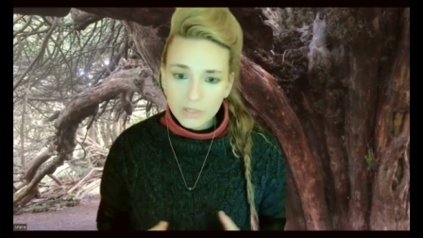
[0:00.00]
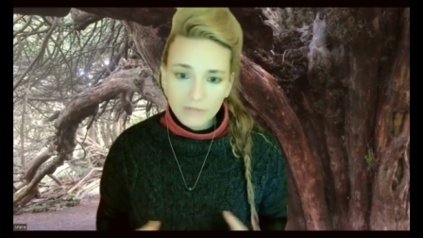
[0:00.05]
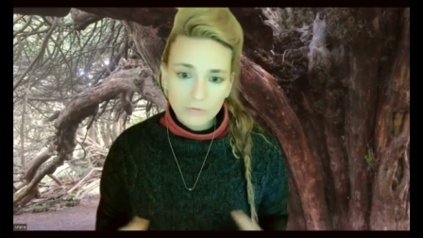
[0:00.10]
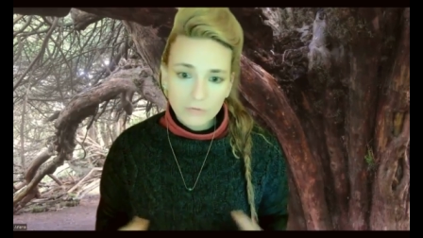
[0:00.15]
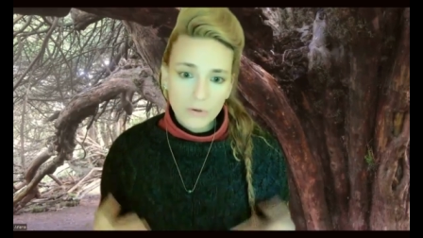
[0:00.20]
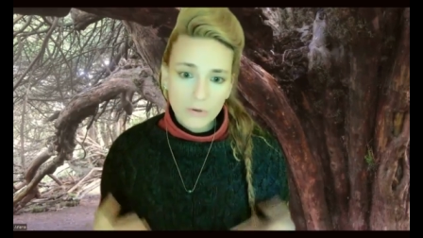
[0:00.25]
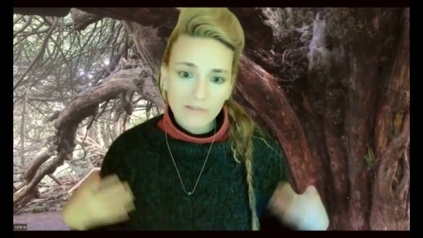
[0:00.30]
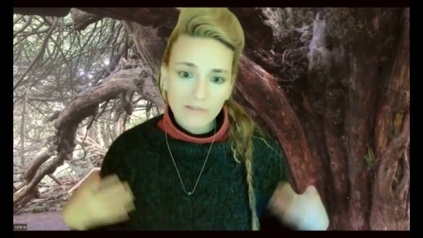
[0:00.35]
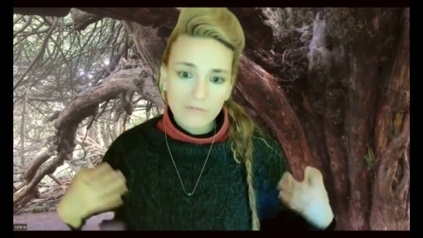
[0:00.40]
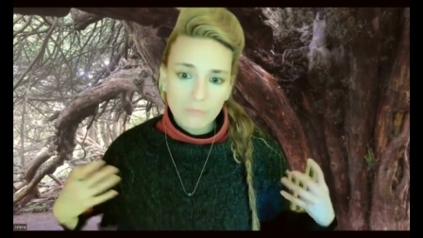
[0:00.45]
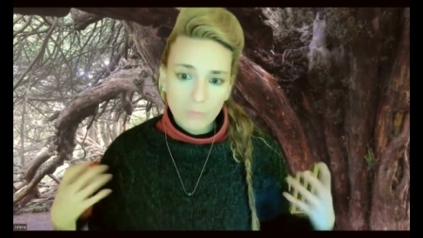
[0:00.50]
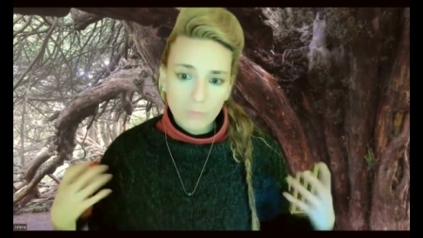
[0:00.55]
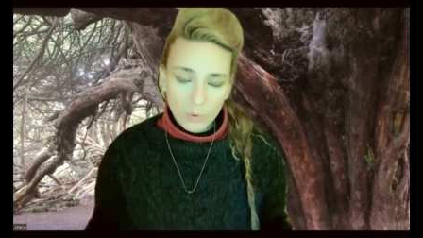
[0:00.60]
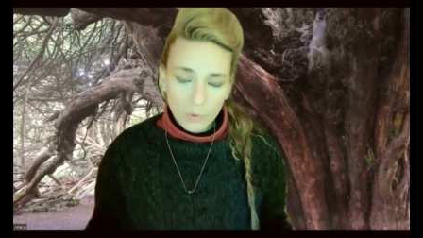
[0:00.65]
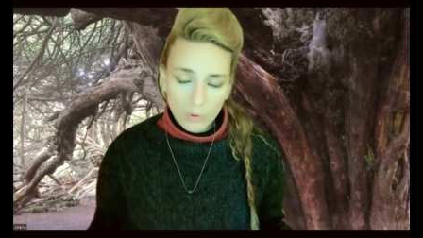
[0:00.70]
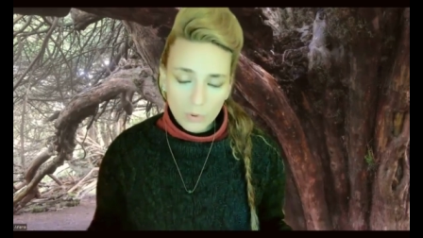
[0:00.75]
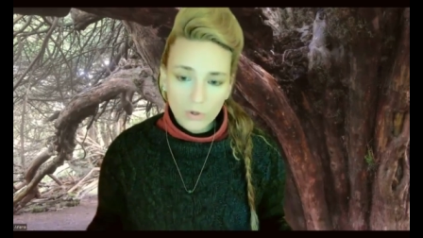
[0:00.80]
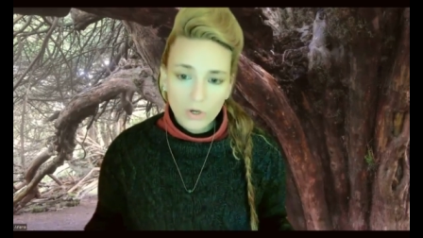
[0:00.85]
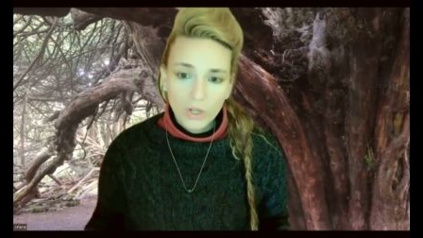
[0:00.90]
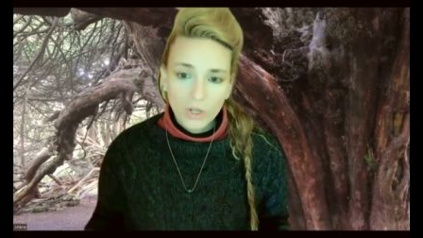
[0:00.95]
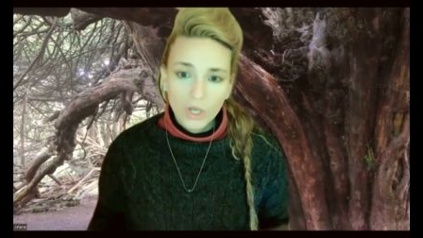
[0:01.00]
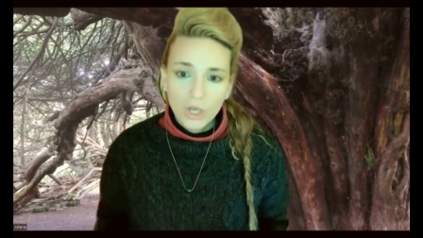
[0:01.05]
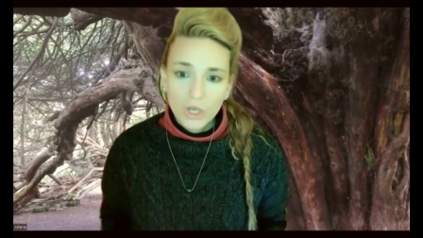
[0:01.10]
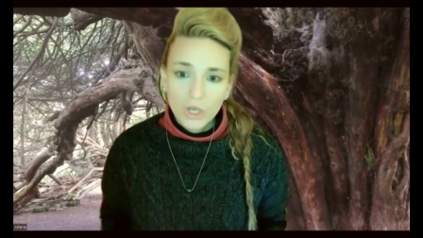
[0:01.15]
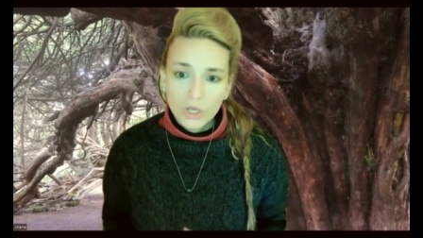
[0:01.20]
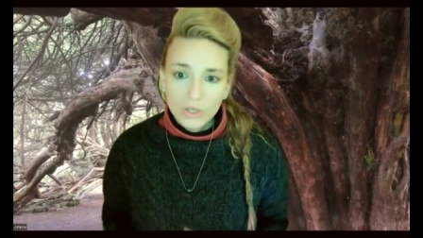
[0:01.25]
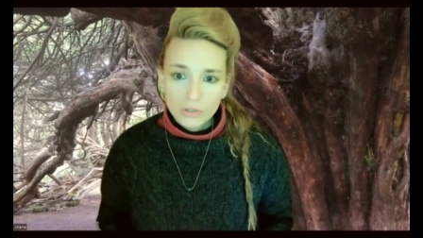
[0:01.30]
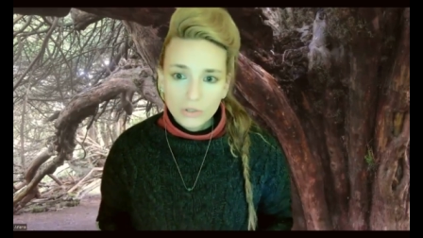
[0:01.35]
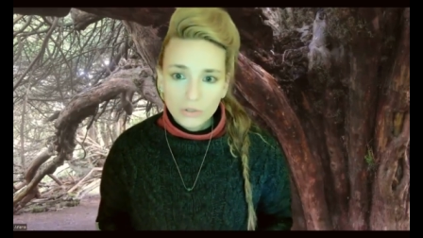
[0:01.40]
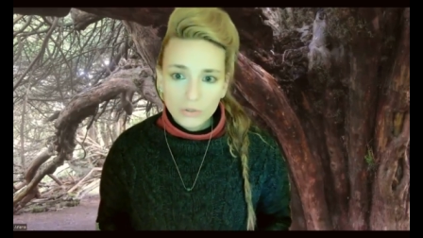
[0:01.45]
If you have more,
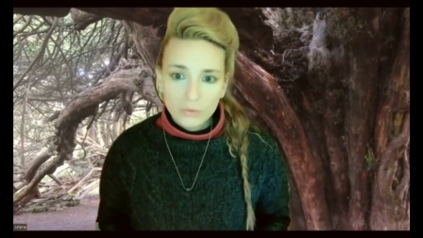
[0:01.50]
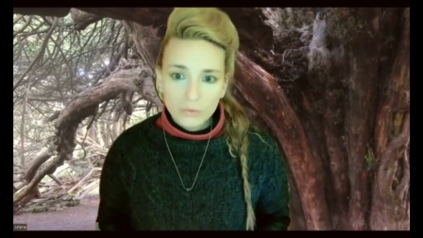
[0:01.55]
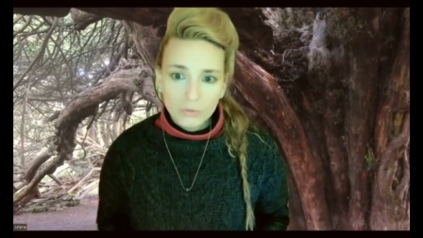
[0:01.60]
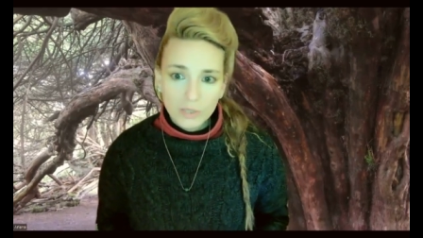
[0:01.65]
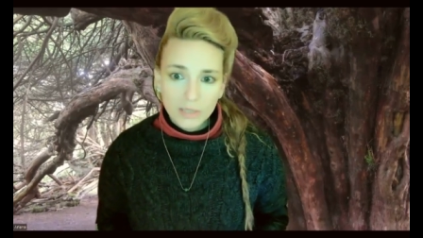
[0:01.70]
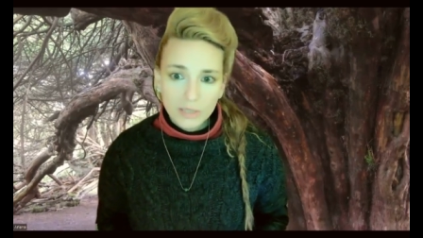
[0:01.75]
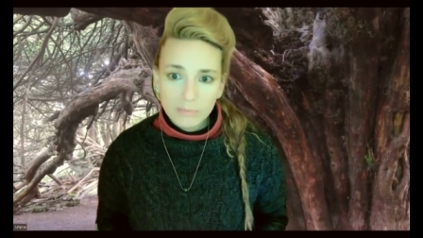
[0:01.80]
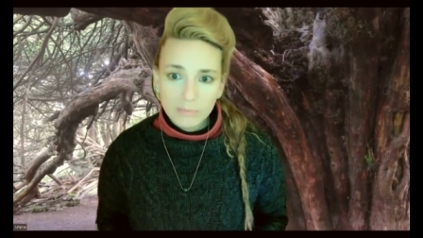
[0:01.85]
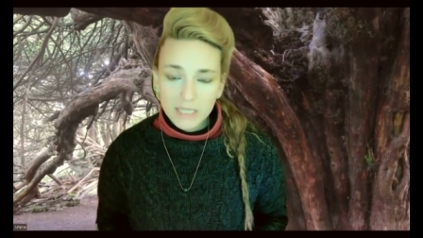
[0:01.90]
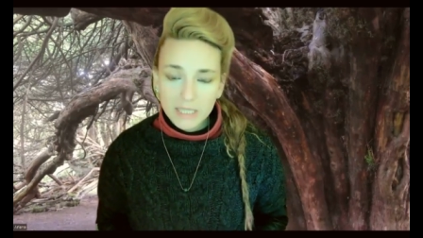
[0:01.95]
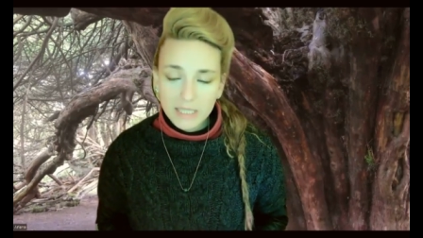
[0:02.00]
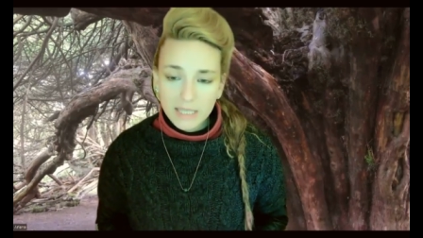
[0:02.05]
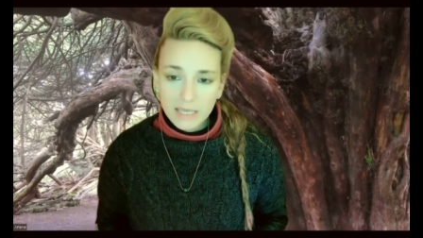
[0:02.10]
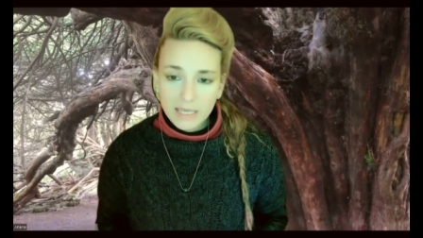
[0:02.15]
you will be